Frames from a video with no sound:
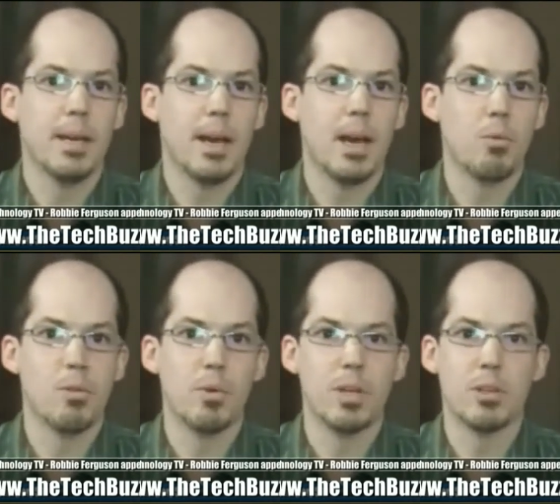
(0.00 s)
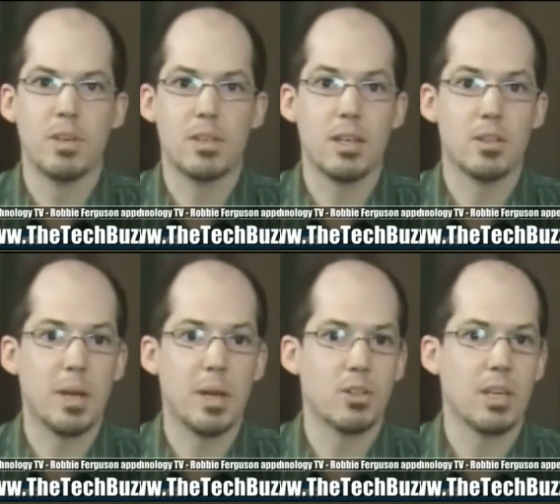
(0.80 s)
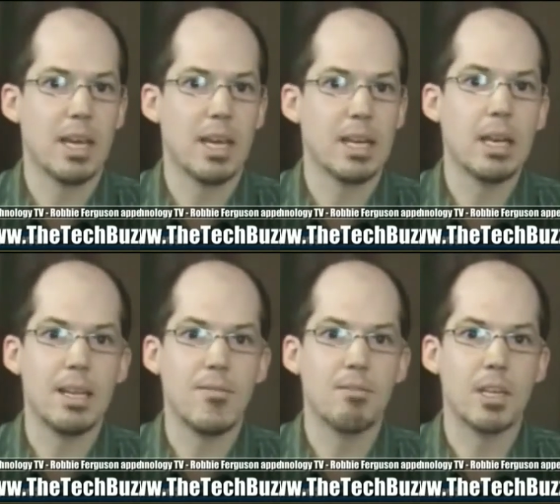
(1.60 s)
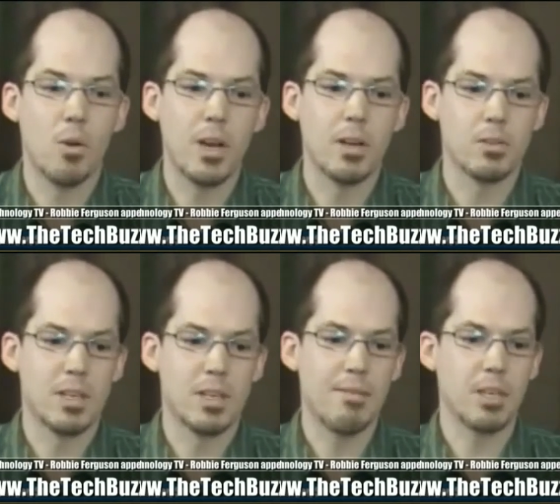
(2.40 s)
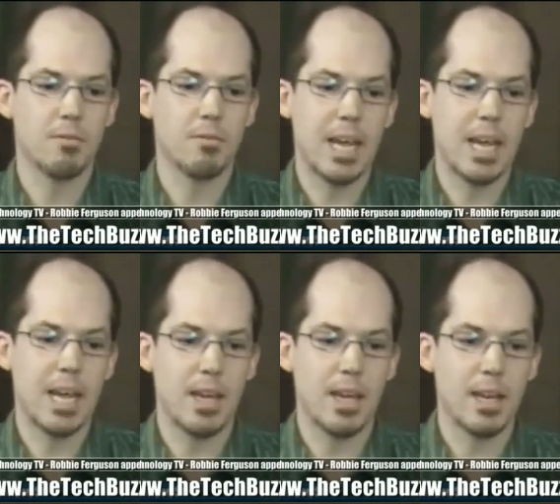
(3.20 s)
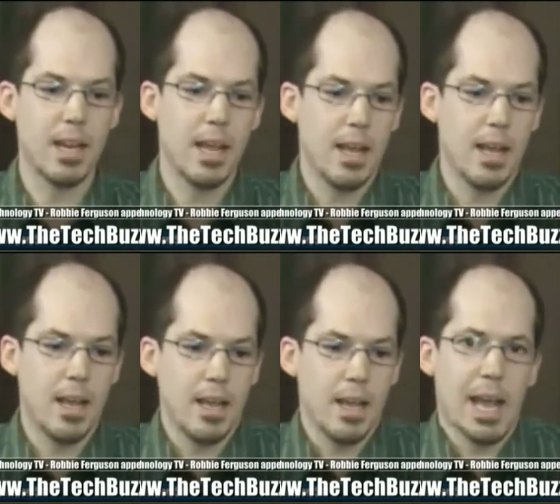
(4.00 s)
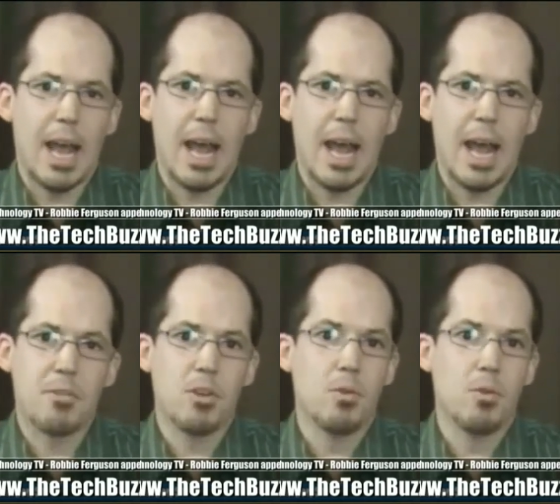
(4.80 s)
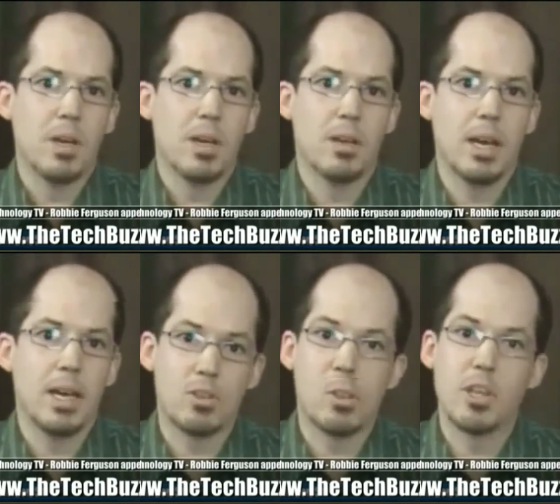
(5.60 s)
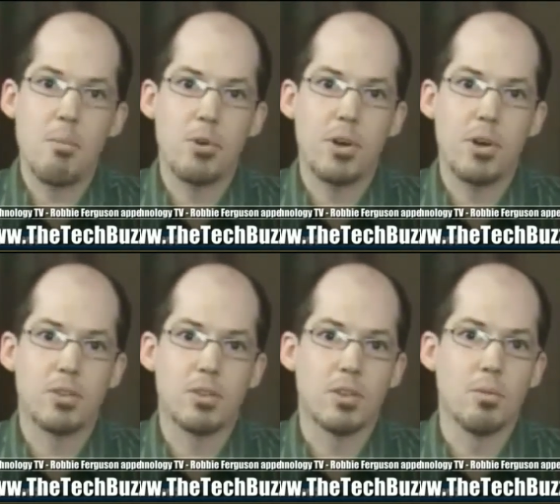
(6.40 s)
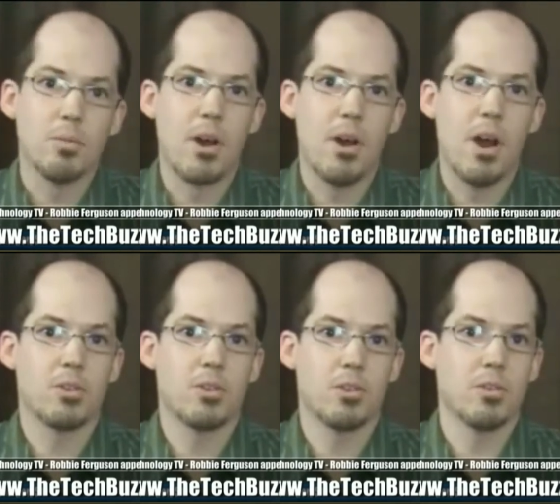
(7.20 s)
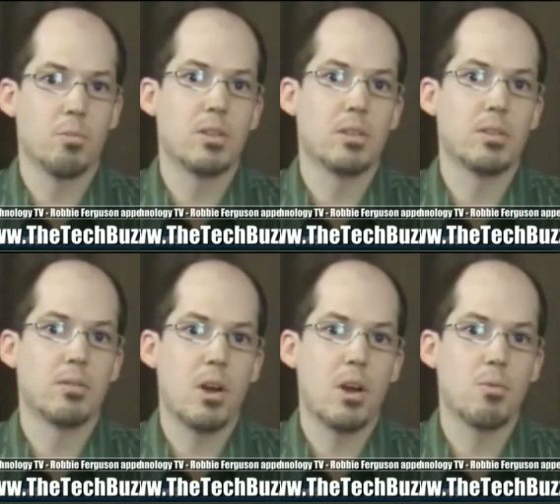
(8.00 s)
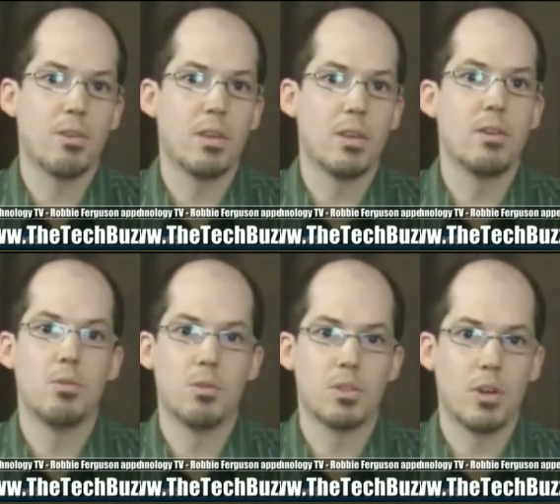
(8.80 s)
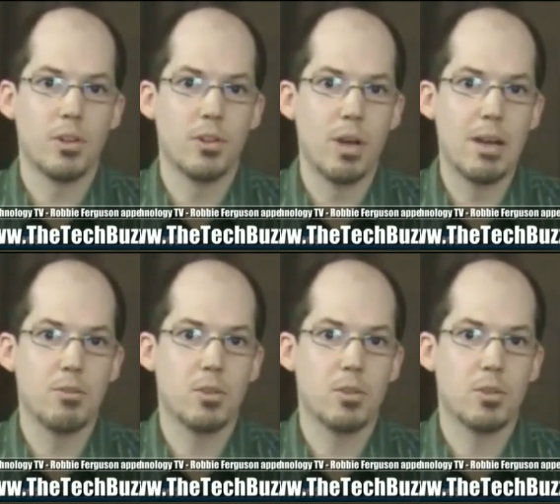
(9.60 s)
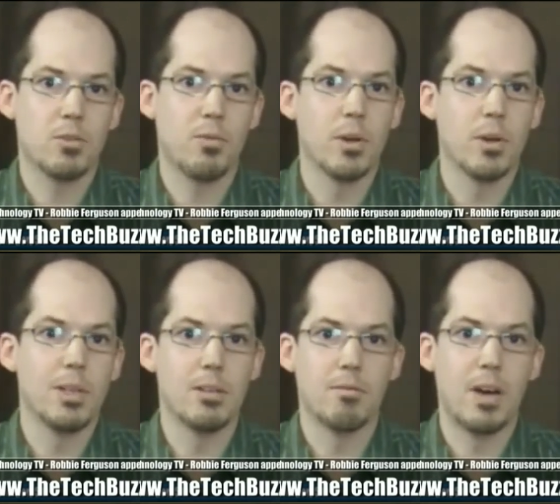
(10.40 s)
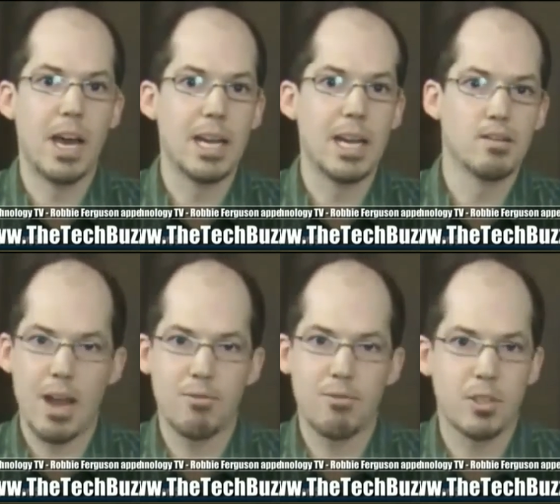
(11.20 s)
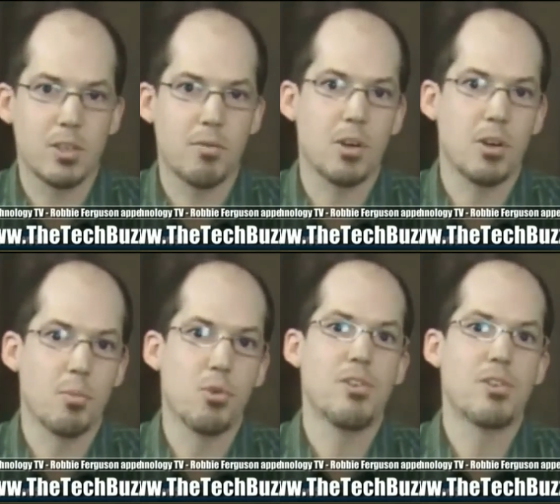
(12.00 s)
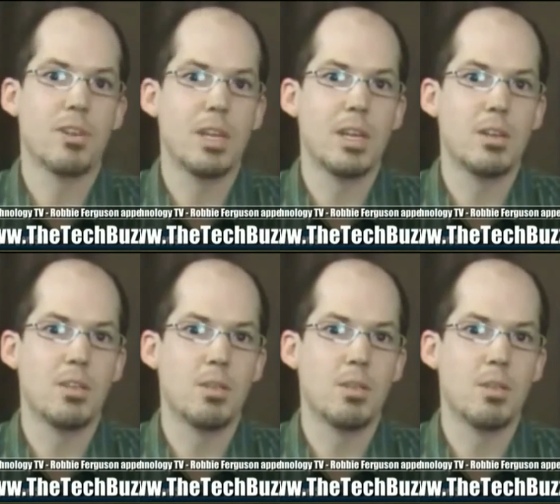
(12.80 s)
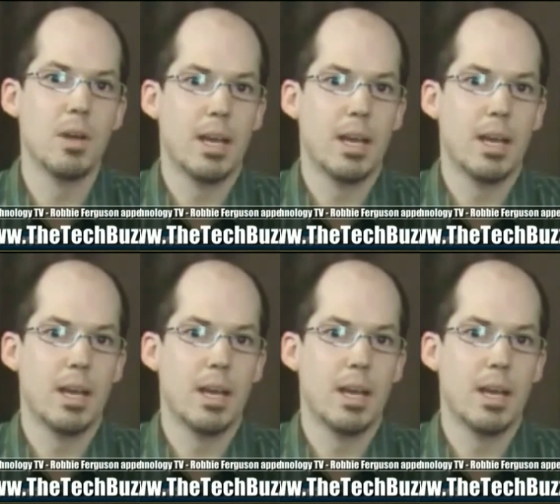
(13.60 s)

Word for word: uh, with Windows Vista especially and and even into Windows 7, you'll find that after you uh, install the operating system, there are certain pieces of hardware that you need to install the drivers for. You need to find the driver's disk for your printer. You need to